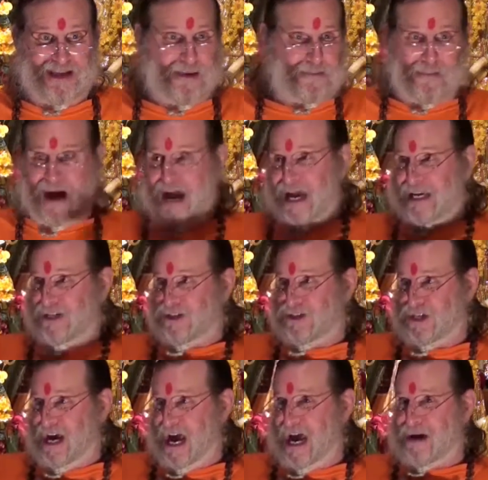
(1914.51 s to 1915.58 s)
My
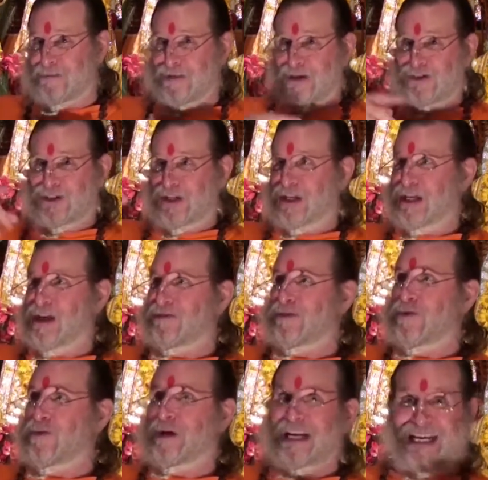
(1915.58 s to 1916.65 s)
job is to give
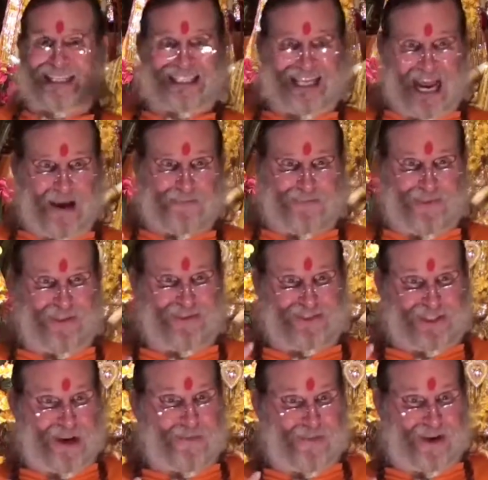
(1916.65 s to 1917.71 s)
you an example of
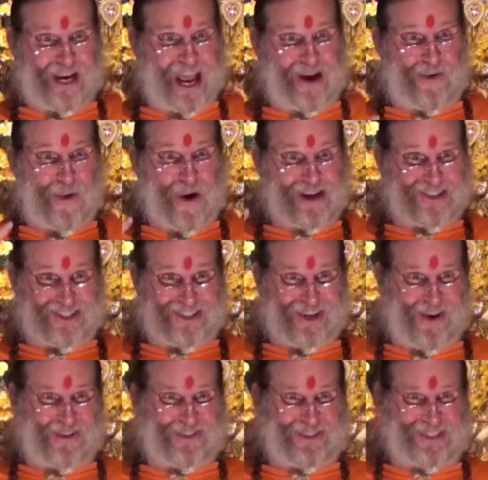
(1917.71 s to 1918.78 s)
someone who has
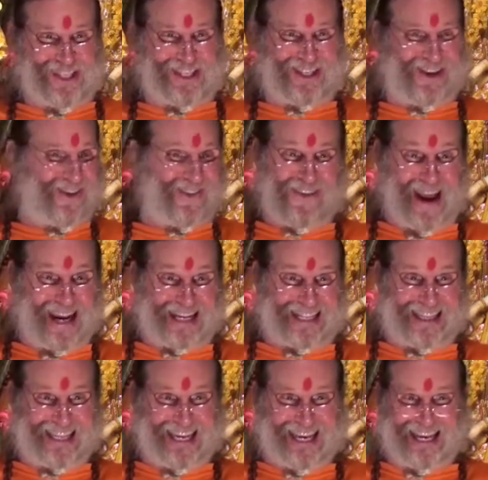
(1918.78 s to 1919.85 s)
chosen
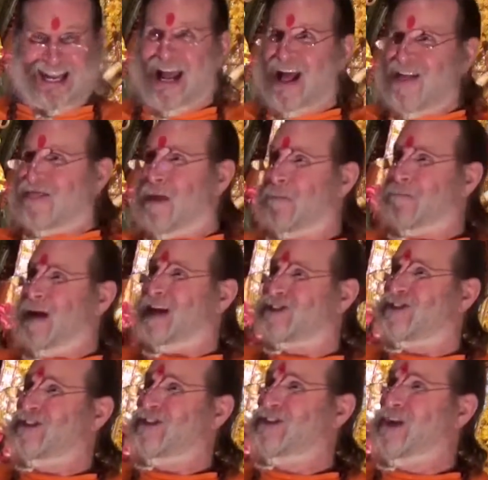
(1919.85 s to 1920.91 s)
correctly the
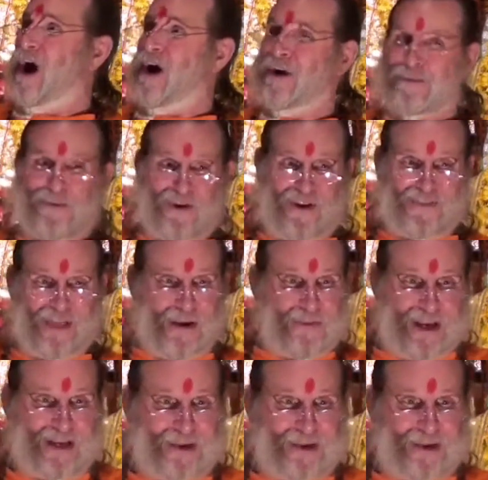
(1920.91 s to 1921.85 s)
best dharma that we